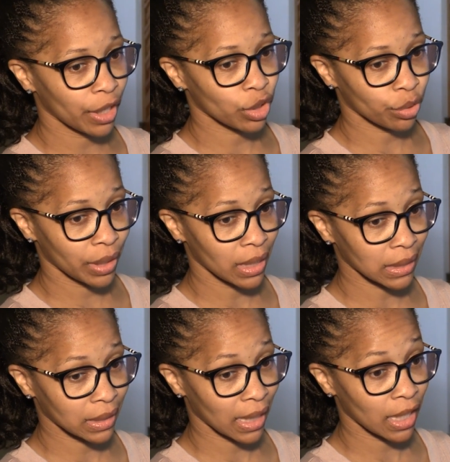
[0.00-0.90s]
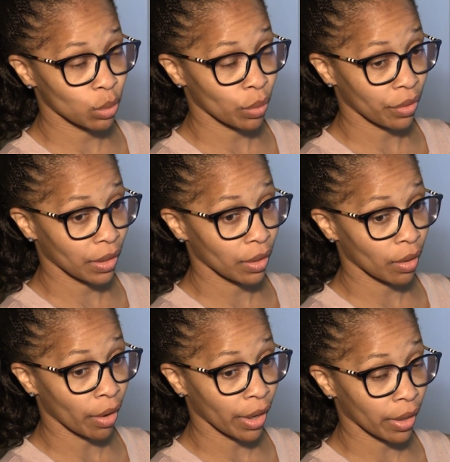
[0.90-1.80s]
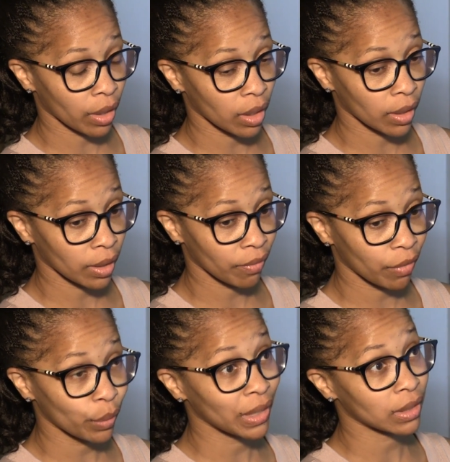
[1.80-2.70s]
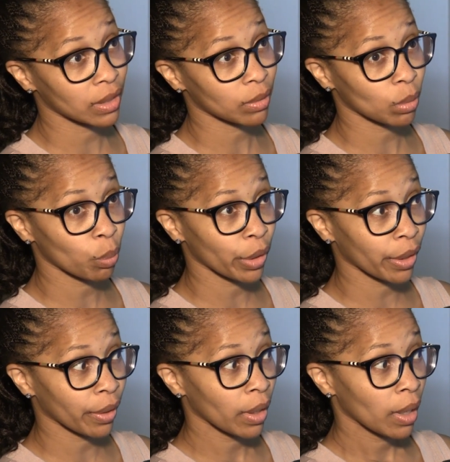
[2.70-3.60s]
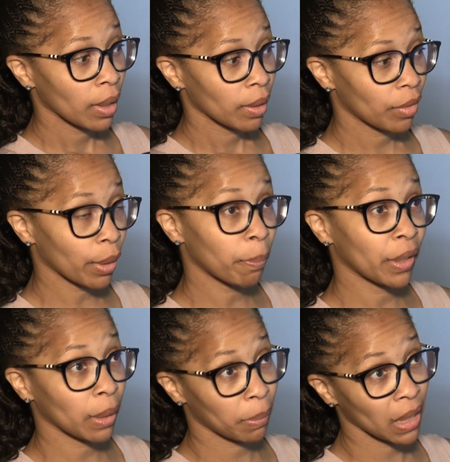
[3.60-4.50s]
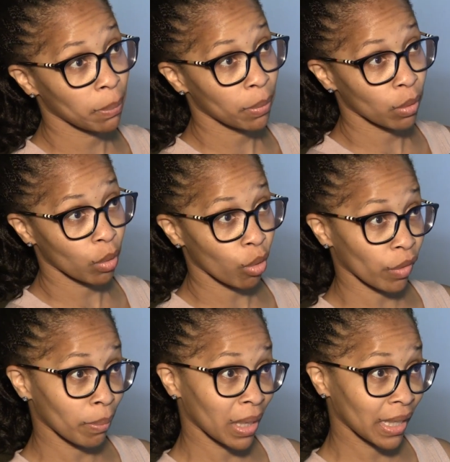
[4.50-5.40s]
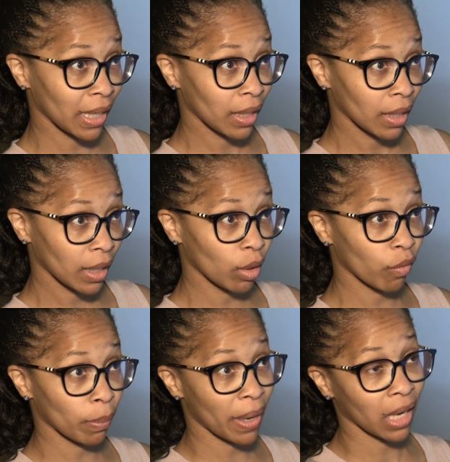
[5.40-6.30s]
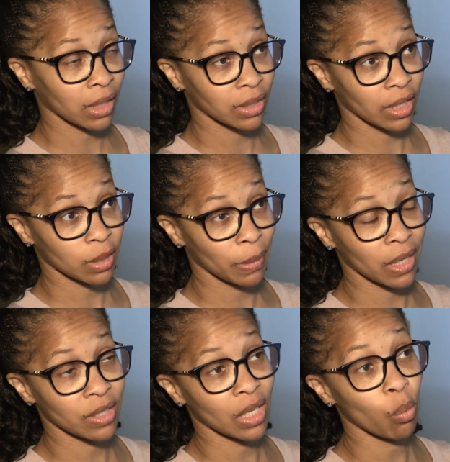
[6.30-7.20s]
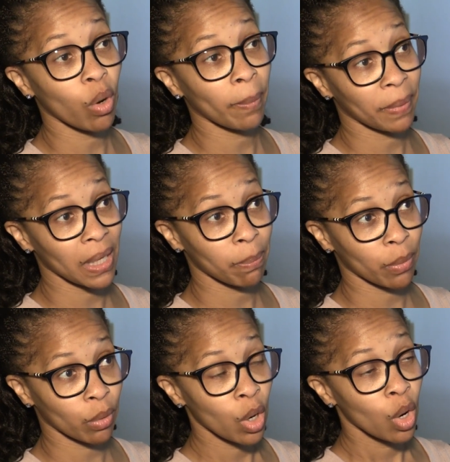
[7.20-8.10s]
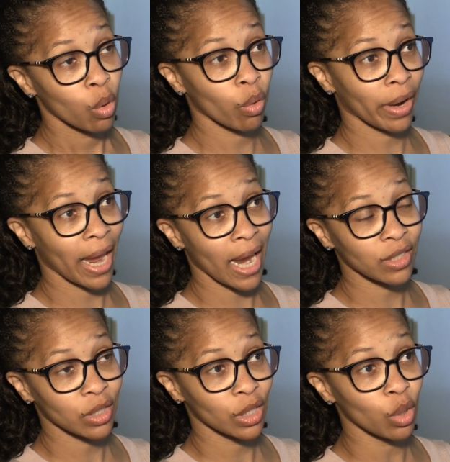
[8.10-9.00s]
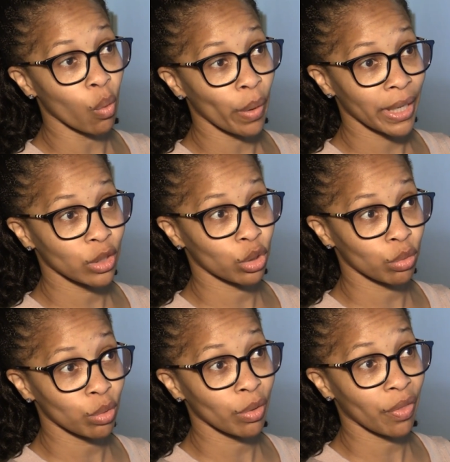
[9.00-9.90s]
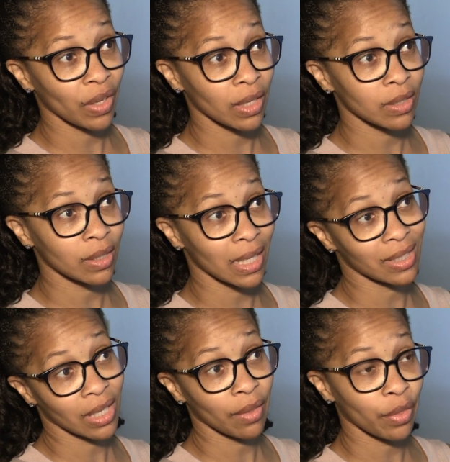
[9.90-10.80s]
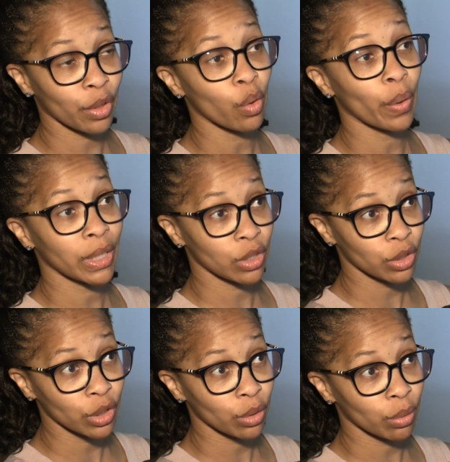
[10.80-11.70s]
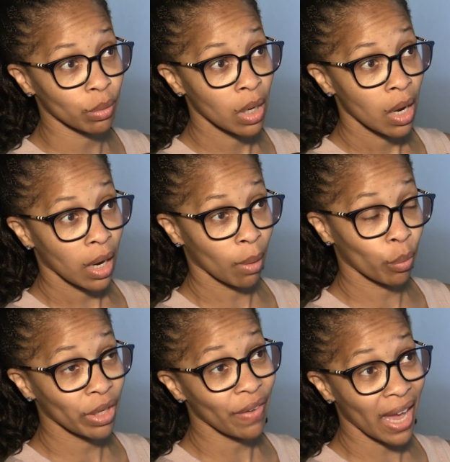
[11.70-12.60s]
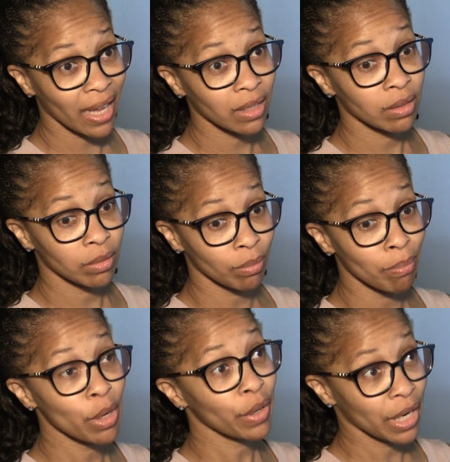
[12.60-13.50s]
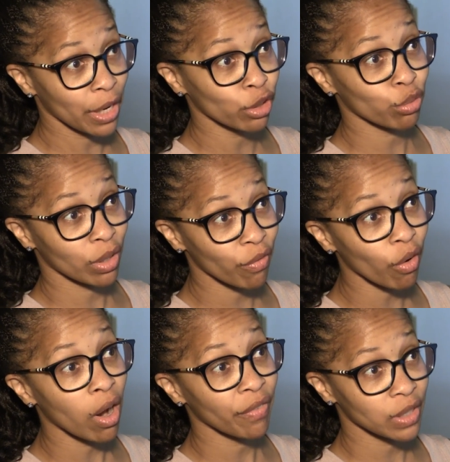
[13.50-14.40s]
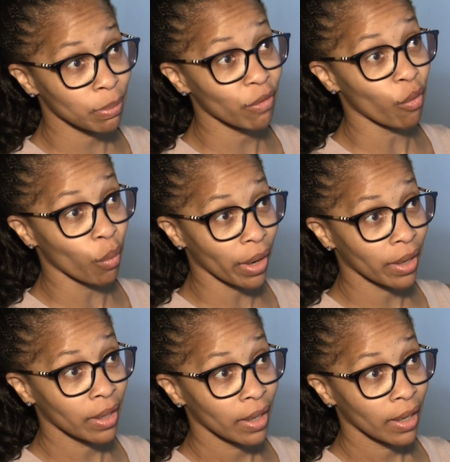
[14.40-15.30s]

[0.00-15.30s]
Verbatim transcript: entering a stage within our uh, voting system where they're putting people over money and over politics because they want people who are actually going to do the things that they say that they're going to do. Um, we've had millionaires run for office before